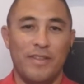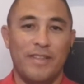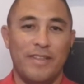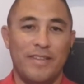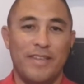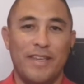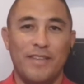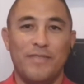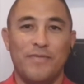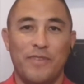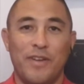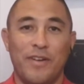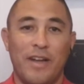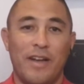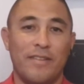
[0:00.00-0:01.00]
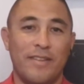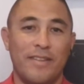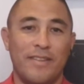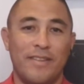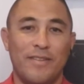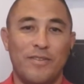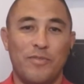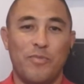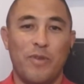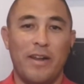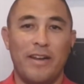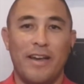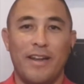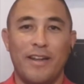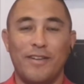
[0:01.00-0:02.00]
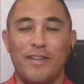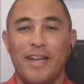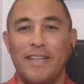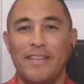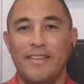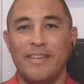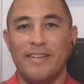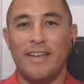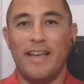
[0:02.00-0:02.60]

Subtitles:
these kids figured out that this is probably not a good idea,